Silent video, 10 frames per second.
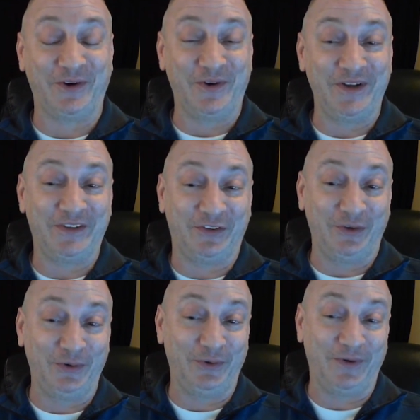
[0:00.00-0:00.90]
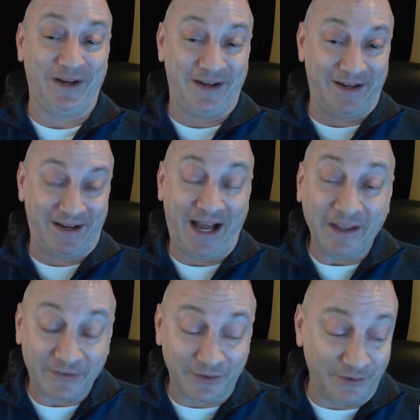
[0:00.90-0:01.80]
going to
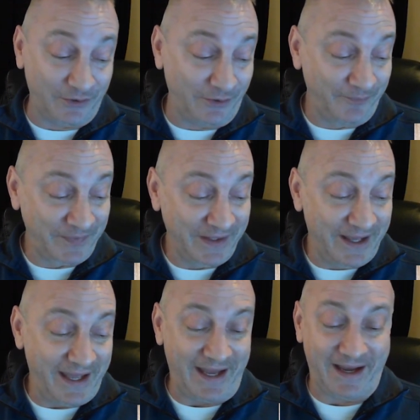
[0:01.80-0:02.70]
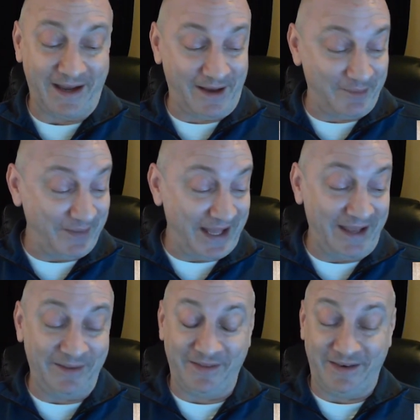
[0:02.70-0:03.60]
high school,
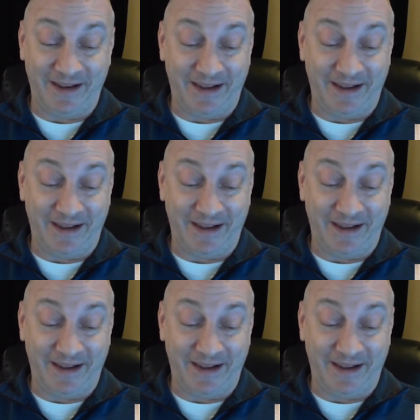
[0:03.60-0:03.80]
and